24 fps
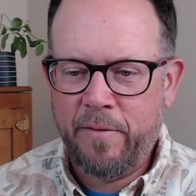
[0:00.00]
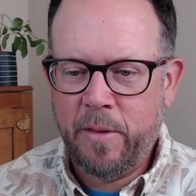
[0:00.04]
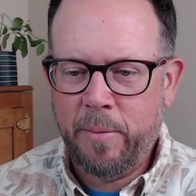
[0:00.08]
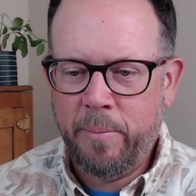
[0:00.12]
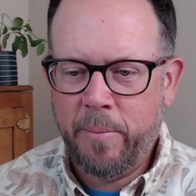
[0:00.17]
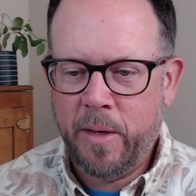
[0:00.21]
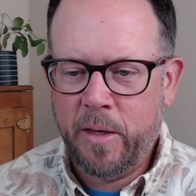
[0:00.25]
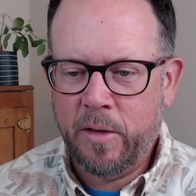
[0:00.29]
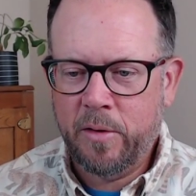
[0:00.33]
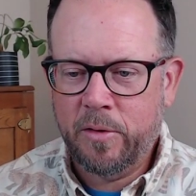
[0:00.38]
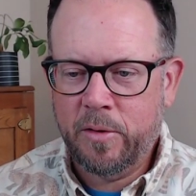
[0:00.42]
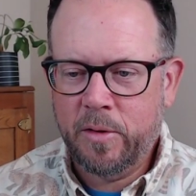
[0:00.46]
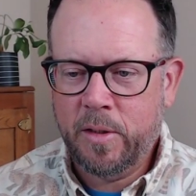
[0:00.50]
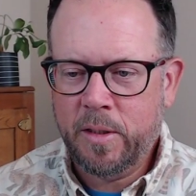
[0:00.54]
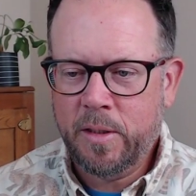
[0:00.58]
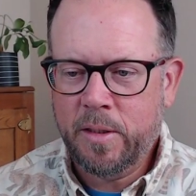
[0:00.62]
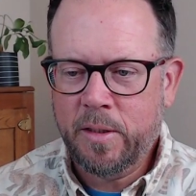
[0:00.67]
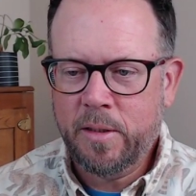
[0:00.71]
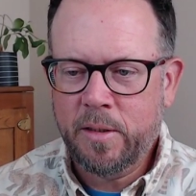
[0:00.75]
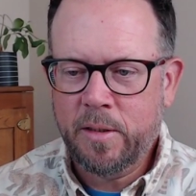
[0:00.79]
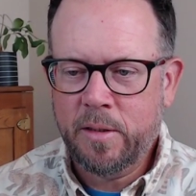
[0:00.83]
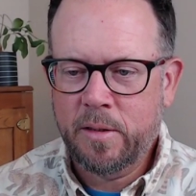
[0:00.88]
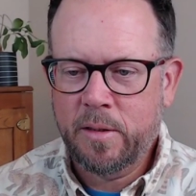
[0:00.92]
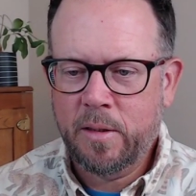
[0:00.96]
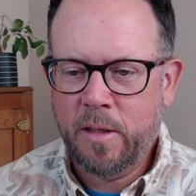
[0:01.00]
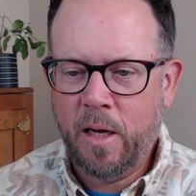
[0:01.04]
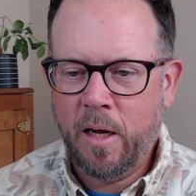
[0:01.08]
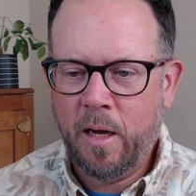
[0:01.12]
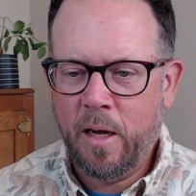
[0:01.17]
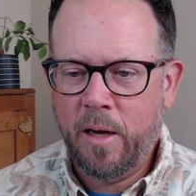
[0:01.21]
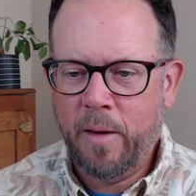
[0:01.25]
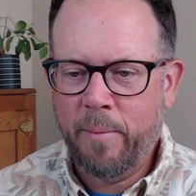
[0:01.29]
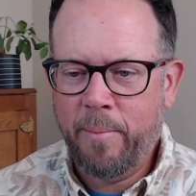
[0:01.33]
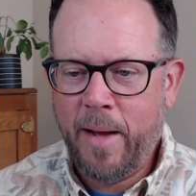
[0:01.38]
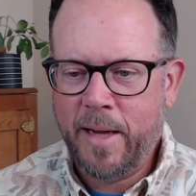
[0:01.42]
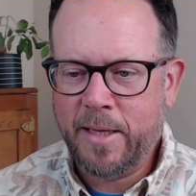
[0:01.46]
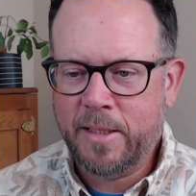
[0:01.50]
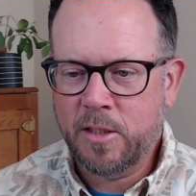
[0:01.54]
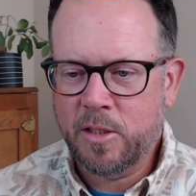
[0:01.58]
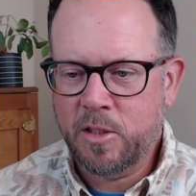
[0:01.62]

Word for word: The metal uh, matches